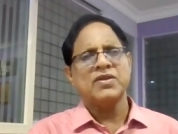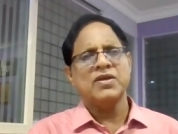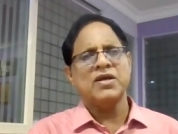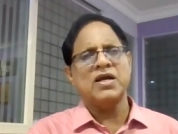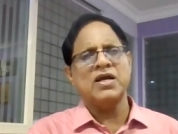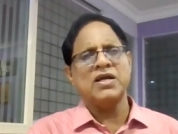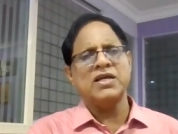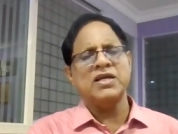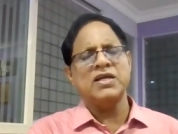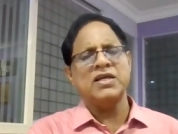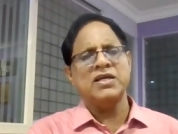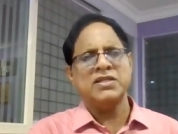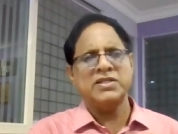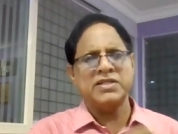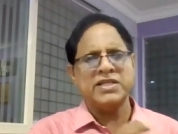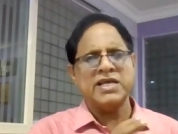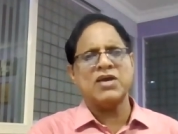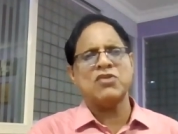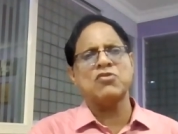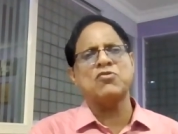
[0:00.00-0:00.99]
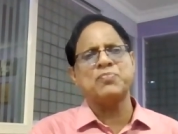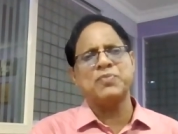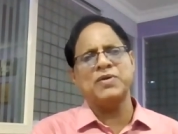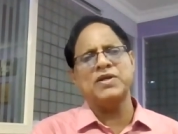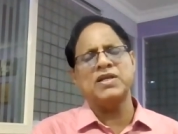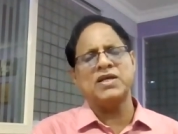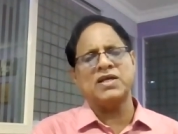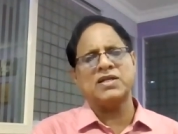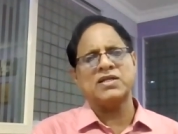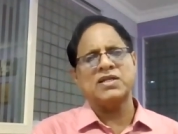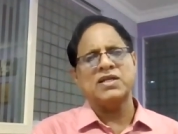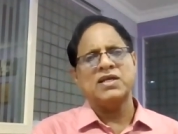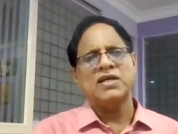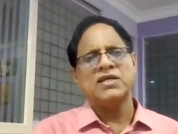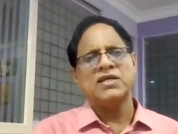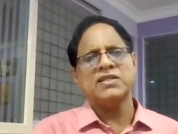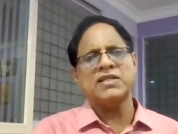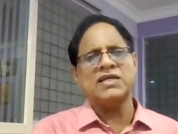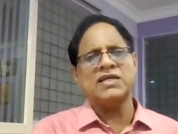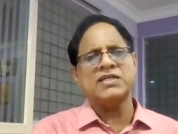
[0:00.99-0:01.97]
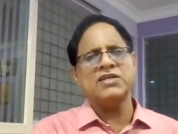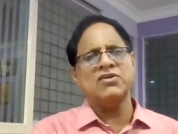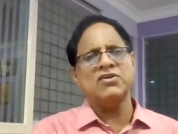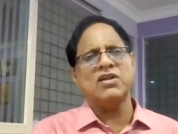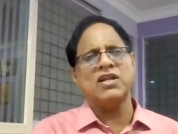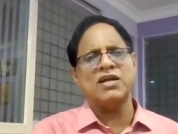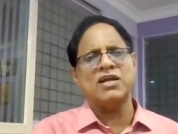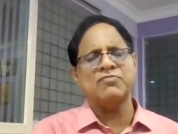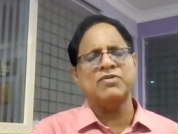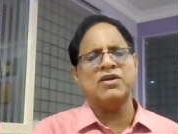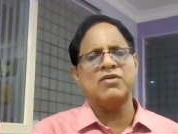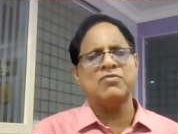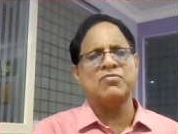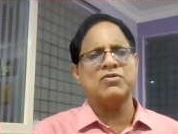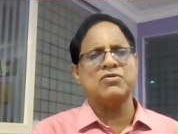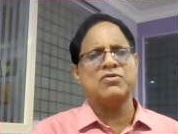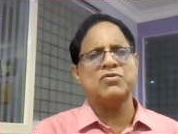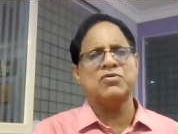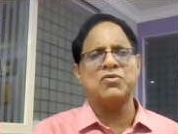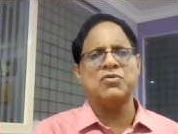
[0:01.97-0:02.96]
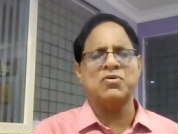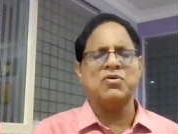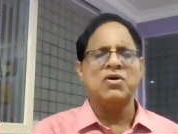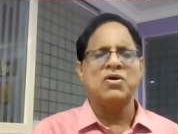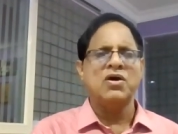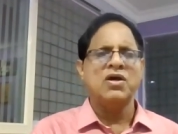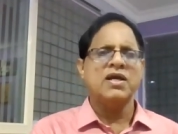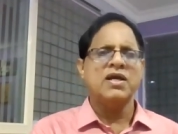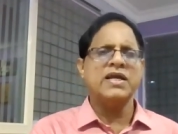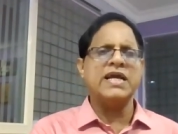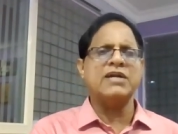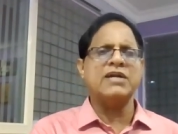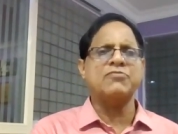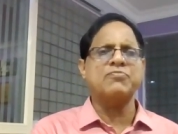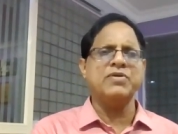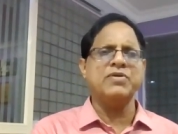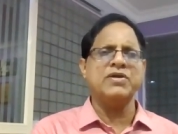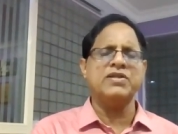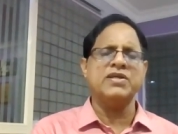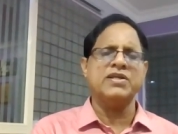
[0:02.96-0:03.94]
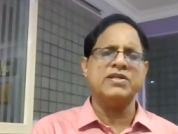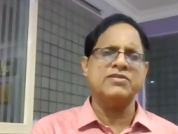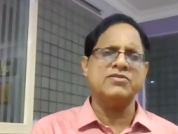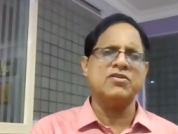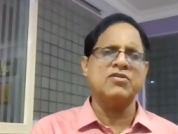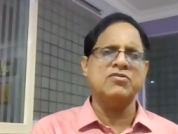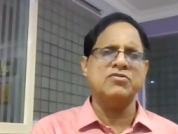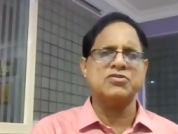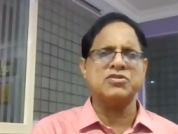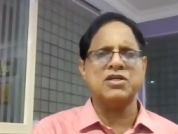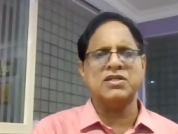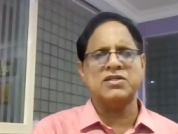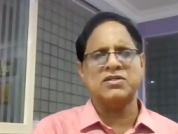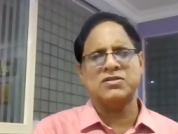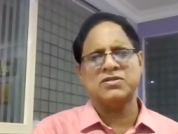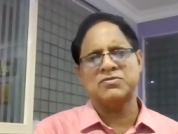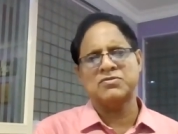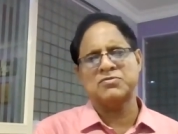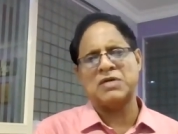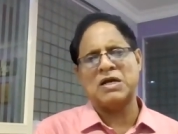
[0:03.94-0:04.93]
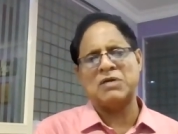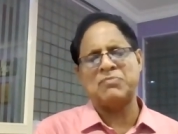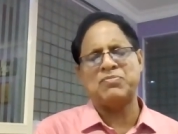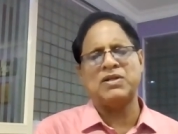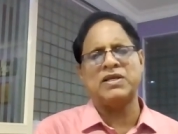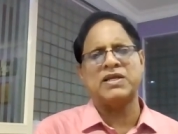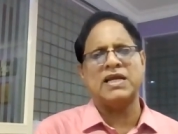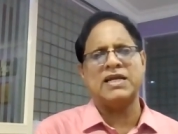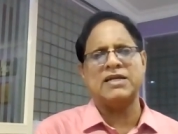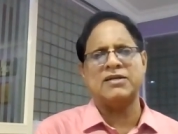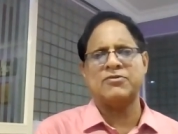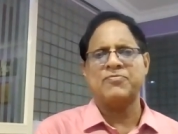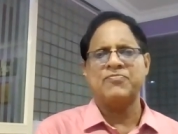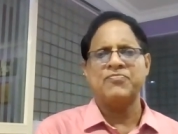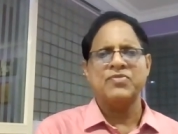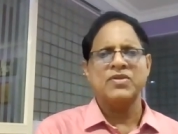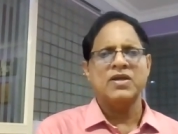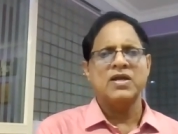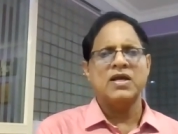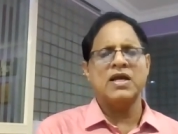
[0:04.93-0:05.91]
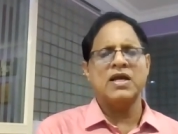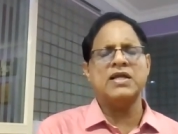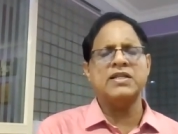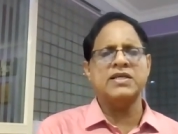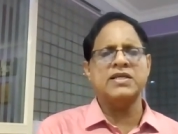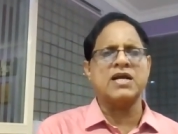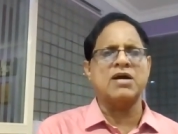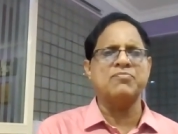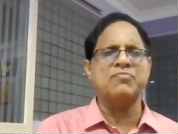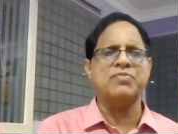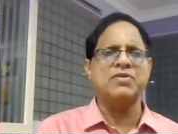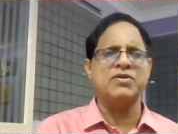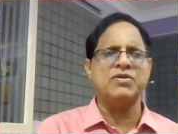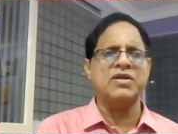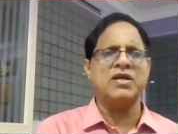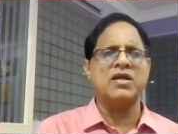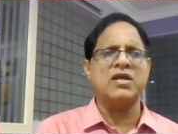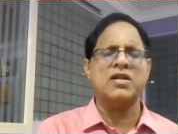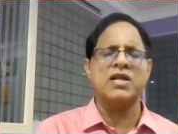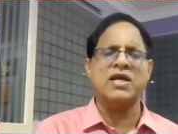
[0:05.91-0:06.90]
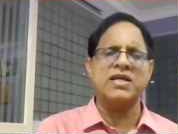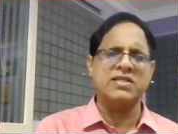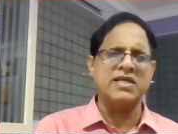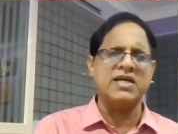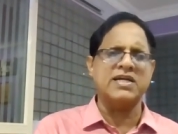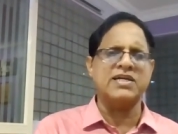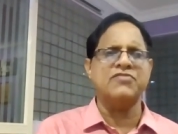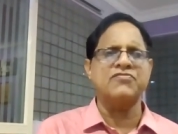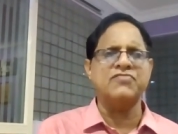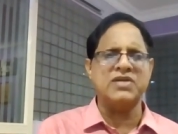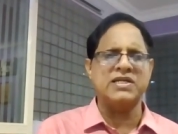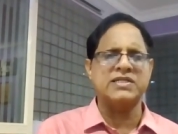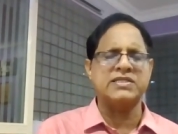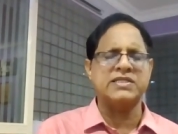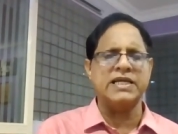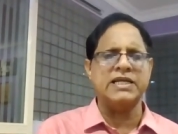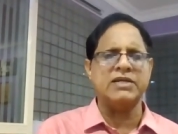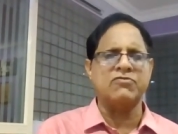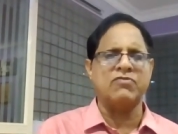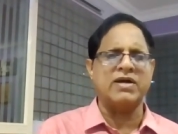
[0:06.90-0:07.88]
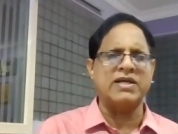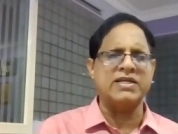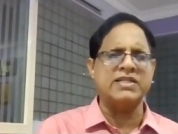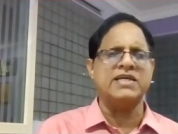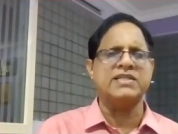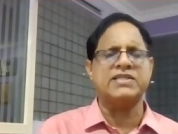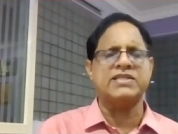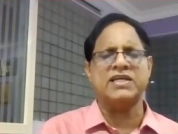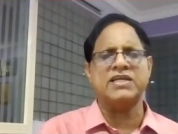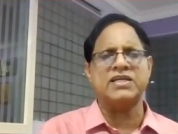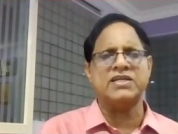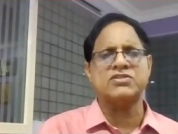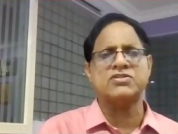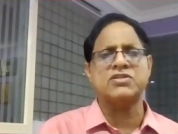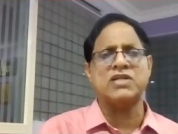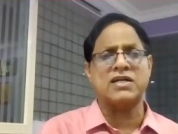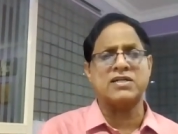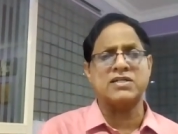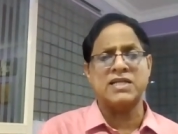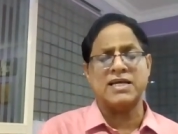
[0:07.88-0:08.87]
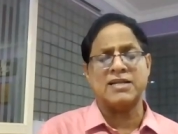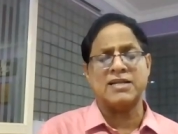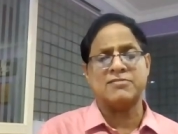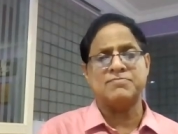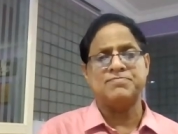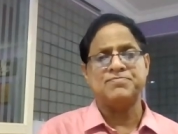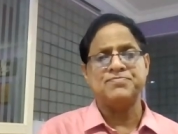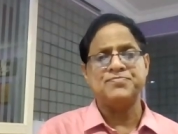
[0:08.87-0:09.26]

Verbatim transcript: uh, in their opinion, that he will not be able to get me the resolution applicant and the company. Like that, if they think, why they think it's not there?